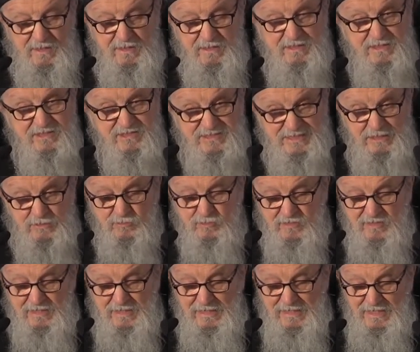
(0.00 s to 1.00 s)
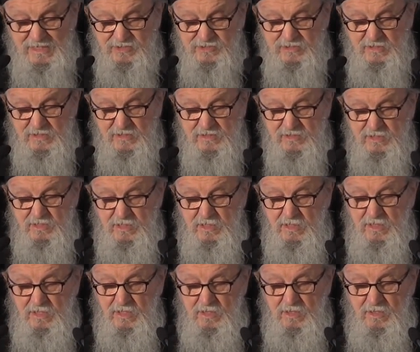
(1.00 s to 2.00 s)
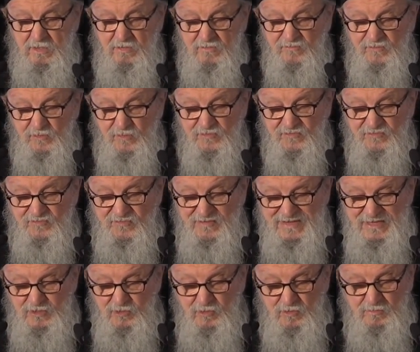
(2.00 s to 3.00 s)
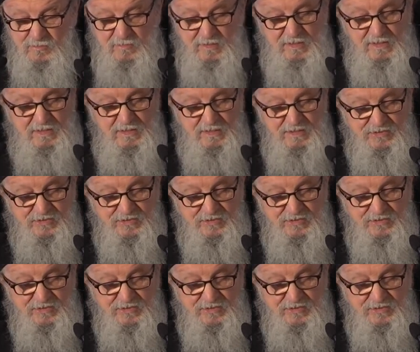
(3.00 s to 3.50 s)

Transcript: He said to the Galatians, "For freedom